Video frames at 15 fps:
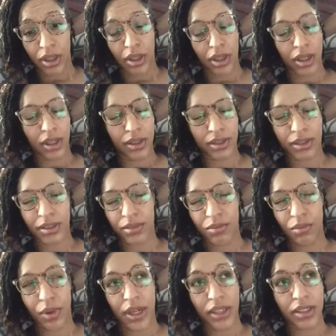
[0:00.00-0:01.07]
And it couldn't
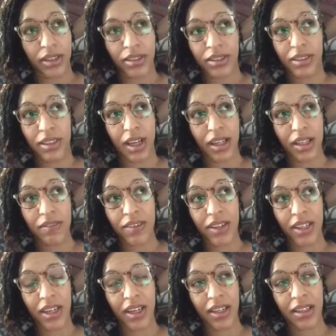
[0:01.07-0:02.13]
wait until I even
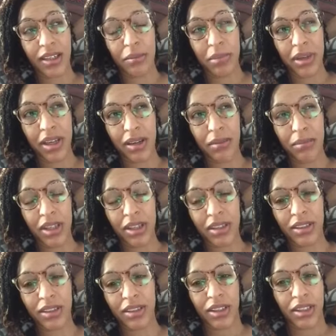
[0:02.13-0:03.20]
got out of the bed,
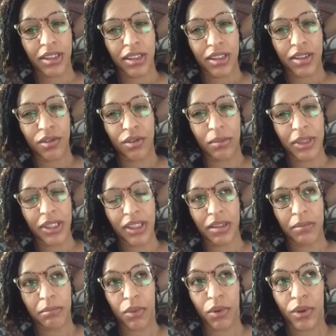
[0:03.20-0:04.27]
because normally in the
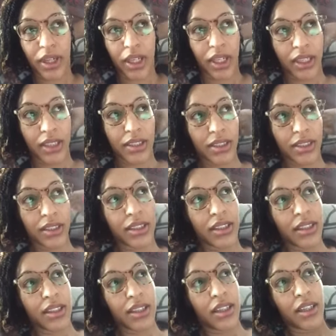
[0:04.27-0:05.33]
mornings,
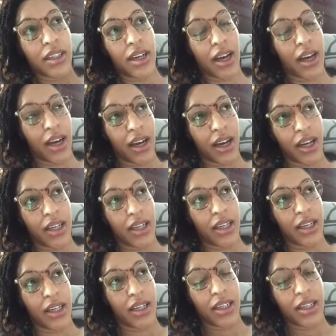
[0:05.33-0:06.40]
I
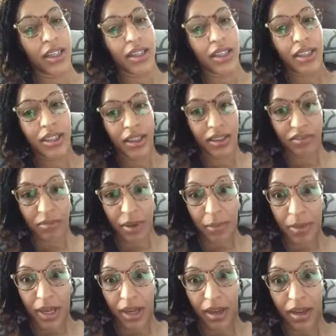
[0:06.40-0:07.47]
lift my
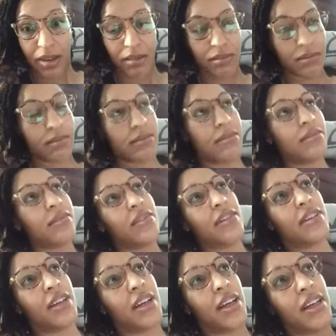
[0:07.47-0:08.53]
bed
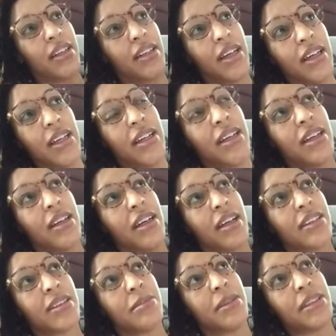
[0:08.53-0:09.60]
and I lay here and I
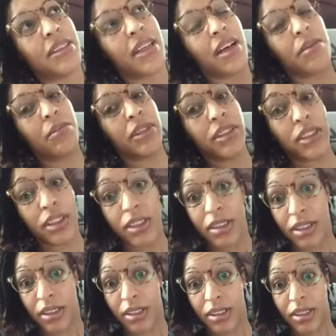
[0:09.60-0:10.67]
spend time with
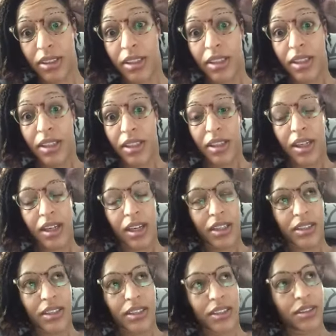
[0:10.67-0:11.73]
Jesus. I
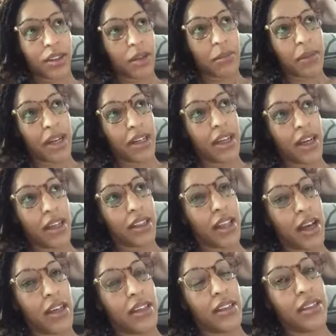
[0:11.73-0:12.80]
just start my day
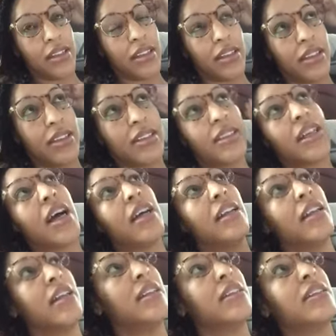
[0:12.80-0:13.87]
like in
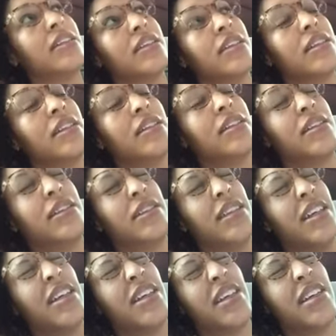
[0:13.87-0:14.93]
silence, just
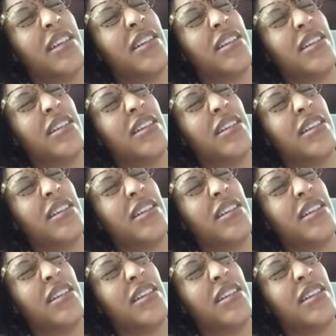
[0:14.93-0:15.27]
thinking,